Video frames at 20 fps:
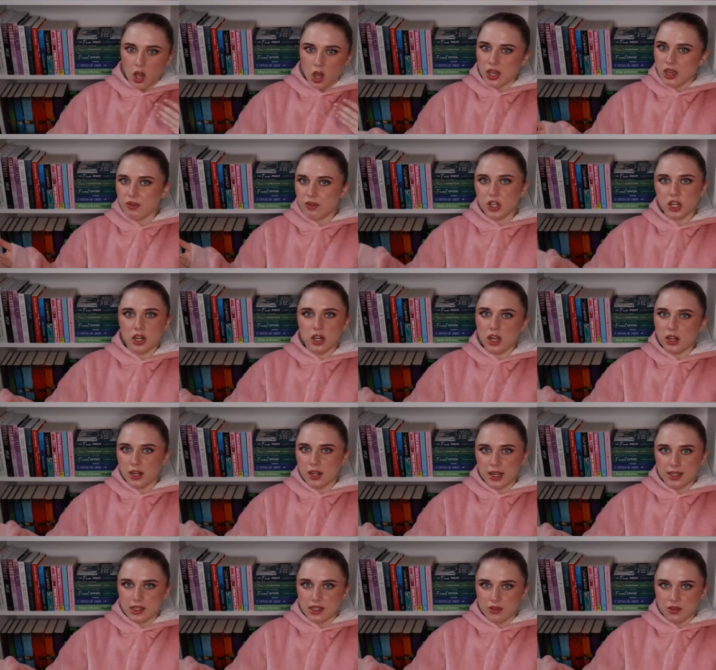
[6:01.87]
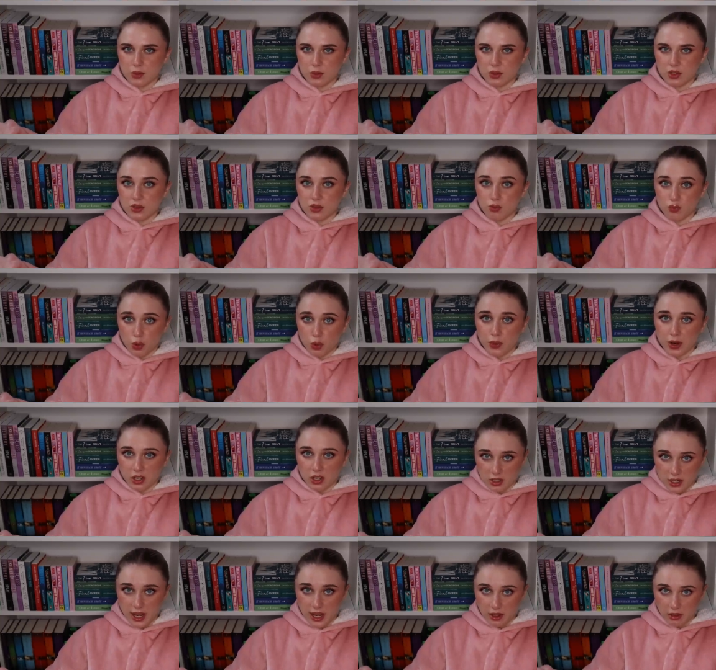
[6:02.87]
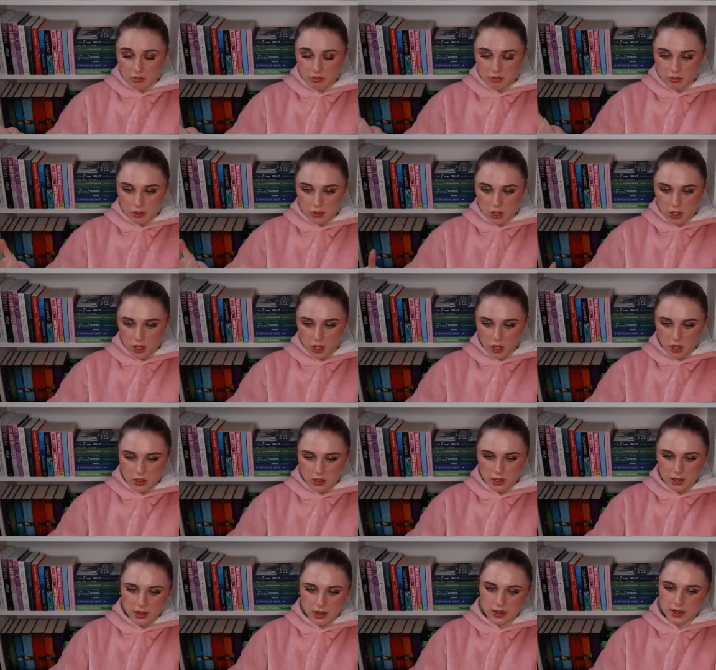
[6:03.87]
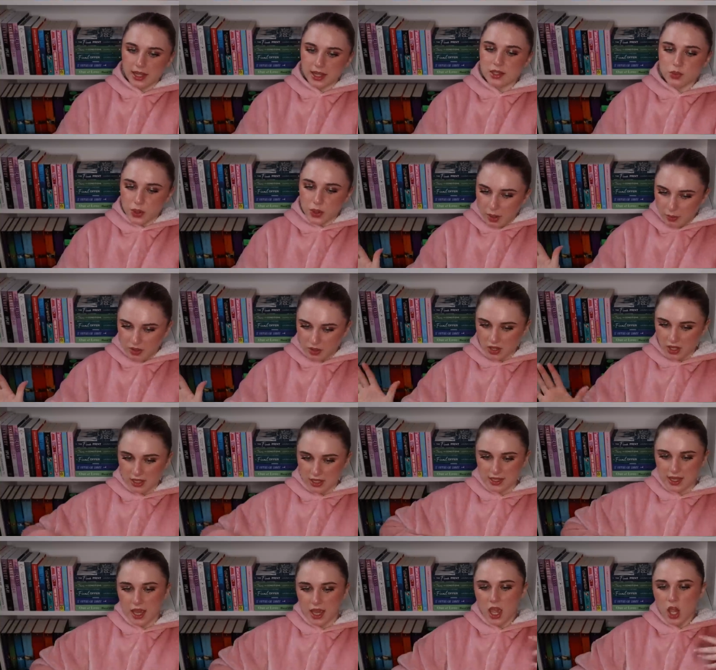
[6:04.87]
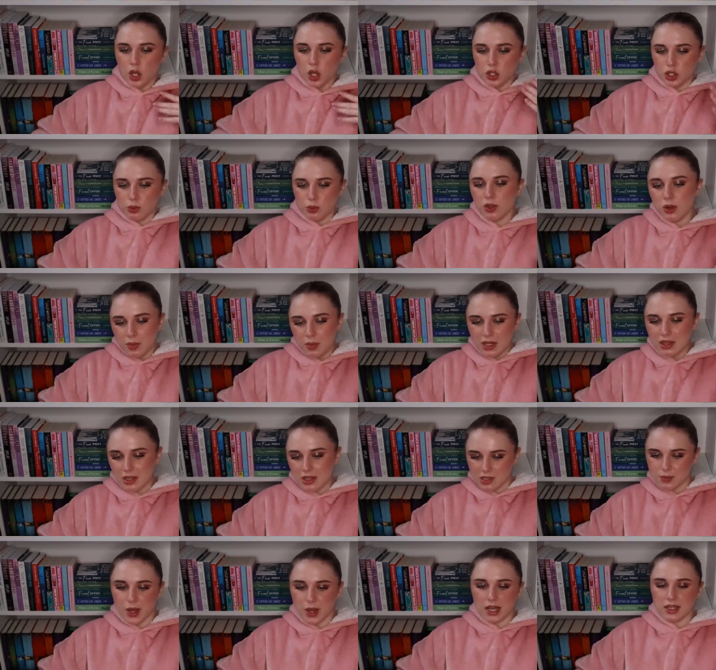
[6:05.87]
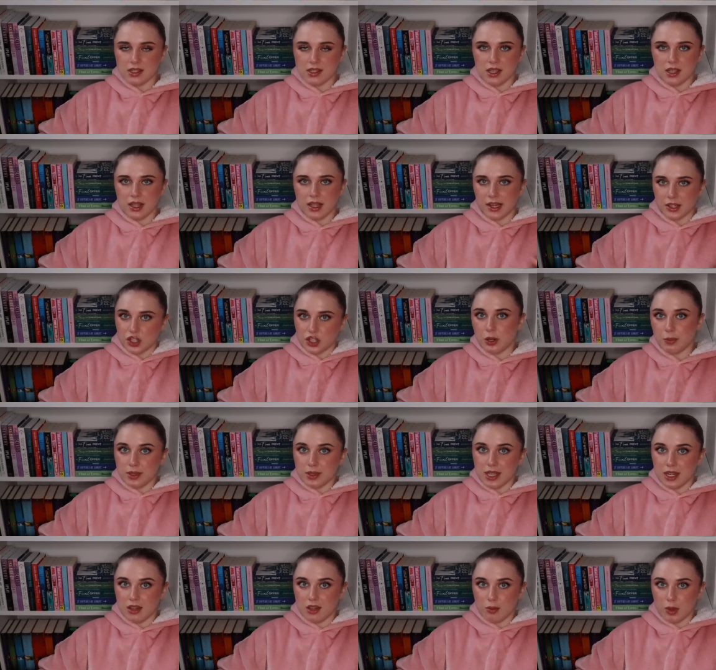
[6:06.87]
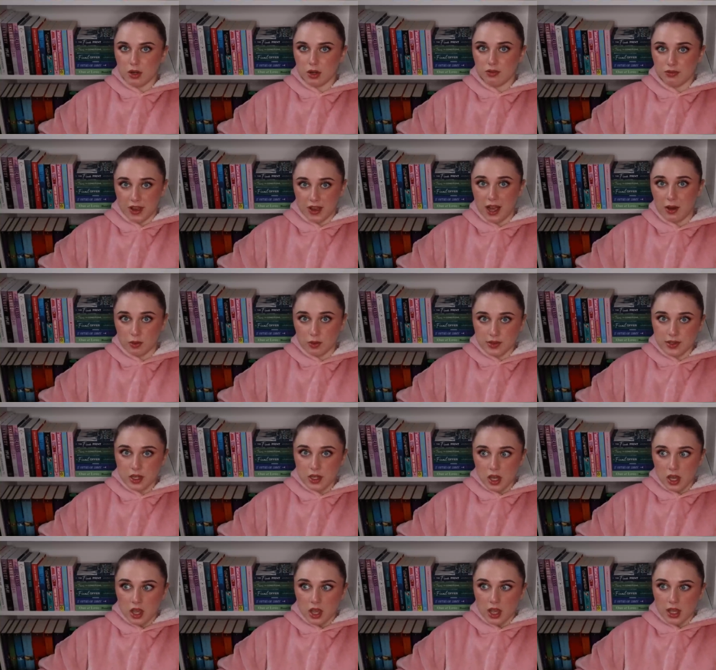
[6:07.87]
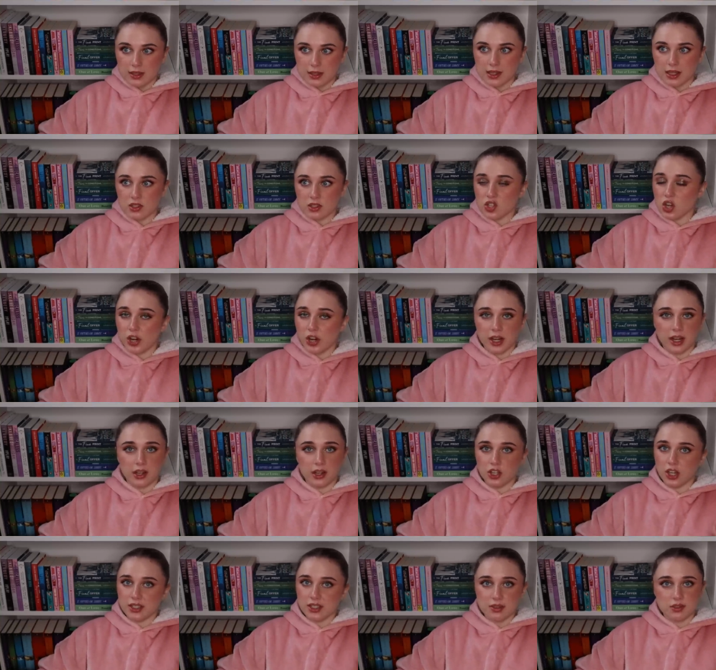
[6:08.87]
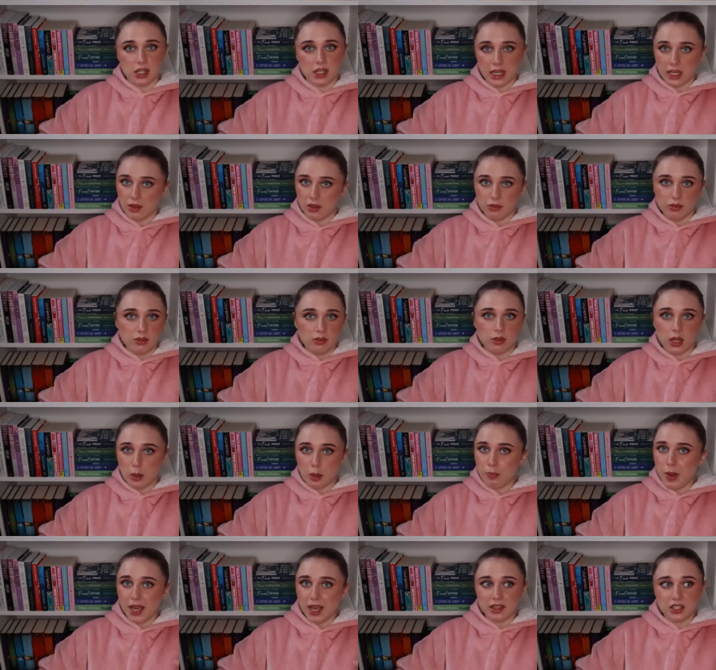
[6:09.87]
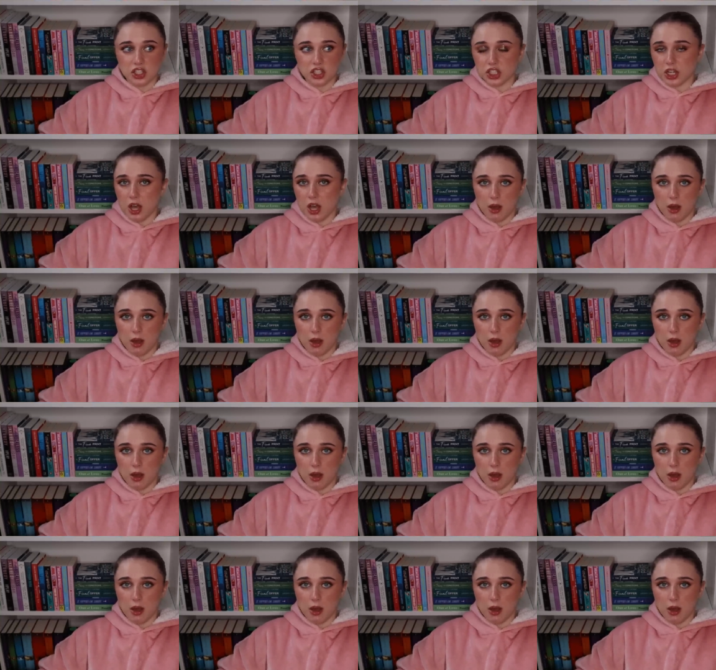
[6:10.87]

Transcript: are you ever going to learn a lesson if someone doesn't ruin your day? That's what I'm thinking. It's like, do you want to be this person that jumps in in the middle of vows and is like, sorry, you guys have to leave, like pack this